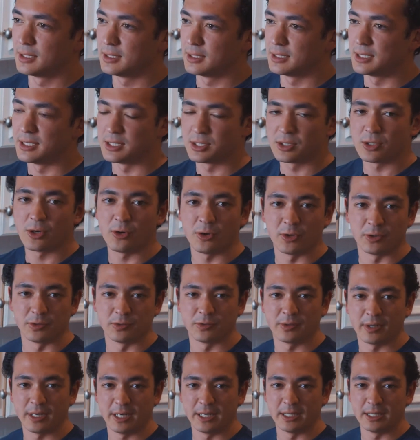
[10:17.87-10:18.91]
dissolve
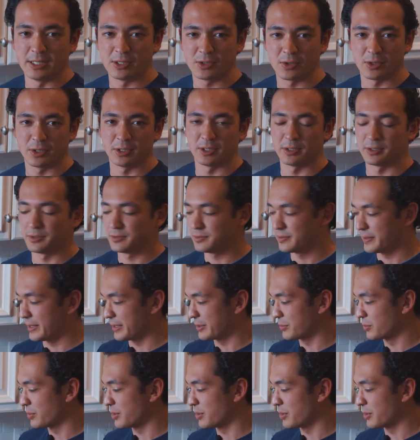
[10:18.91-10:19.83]
any sort of like